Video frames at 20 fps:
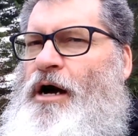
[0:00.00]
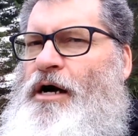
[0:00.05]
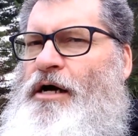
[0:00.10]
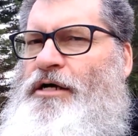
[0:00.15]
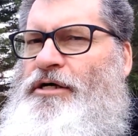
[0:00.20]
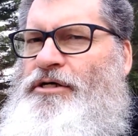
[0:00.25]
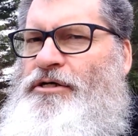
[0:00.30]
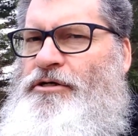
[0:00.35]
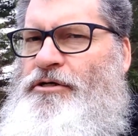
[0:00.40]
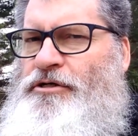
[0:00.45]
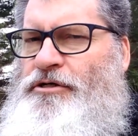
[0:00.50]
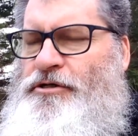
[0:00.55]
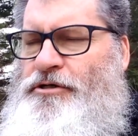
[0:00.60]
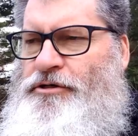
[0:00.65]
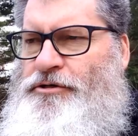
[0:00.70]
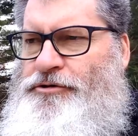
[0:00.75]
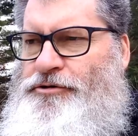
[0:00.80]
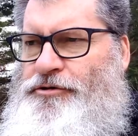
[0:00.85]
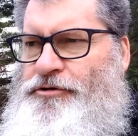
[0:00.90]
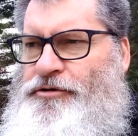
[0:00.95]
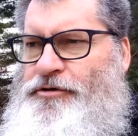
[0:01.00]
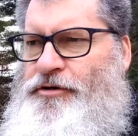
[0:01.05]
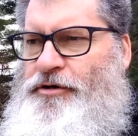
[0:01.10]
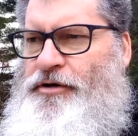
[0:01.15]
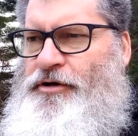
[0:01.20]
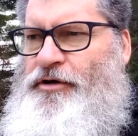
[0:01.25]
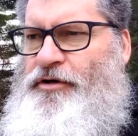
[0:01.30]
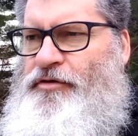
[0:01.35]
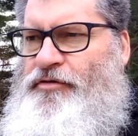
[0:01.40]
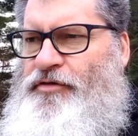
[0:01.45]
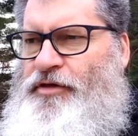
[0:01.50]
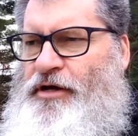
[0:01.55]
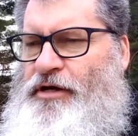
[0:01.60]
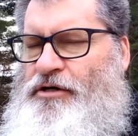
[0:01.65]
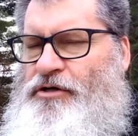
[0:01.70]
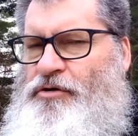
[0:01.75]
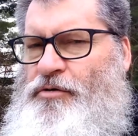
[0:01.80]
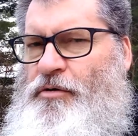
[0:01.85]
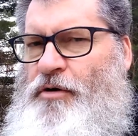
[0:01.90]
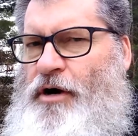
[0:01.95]
I heard
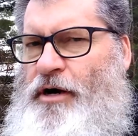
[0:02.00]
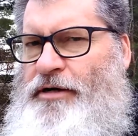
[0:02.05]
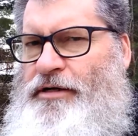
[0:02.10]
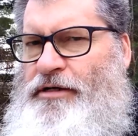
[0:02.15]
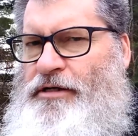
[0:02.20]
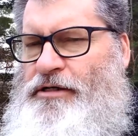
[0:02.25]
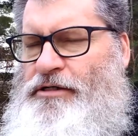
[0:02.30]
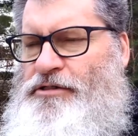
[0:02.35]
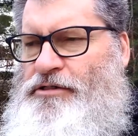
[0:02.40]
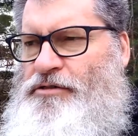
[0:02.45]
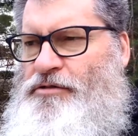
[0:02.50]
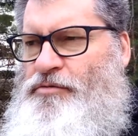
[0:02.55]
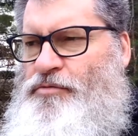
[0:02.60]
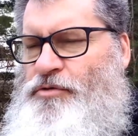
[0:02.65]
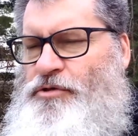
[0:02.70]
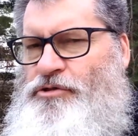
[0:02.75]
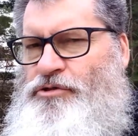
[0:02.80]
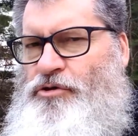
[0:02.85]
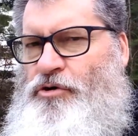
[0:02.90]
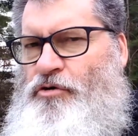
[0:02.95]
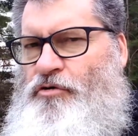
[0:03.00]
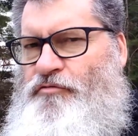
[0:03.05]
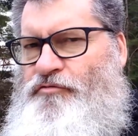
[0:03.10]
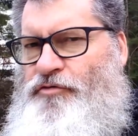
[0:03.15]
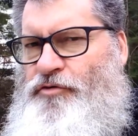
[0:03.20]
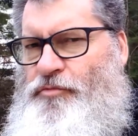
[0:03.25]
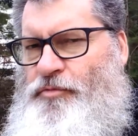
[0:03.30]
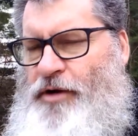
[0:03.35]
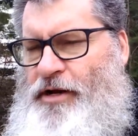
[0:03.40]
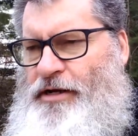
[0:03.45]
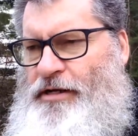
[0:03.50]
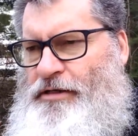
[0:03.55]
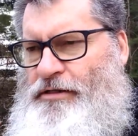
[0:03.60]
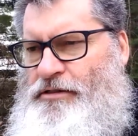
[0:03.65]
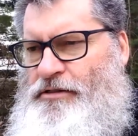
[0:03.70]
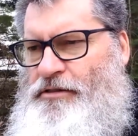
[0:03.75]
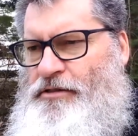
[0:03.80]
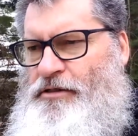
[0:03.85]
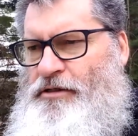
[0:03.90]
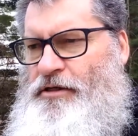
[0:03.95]
that Aquinas was
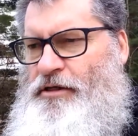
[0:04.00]
overweight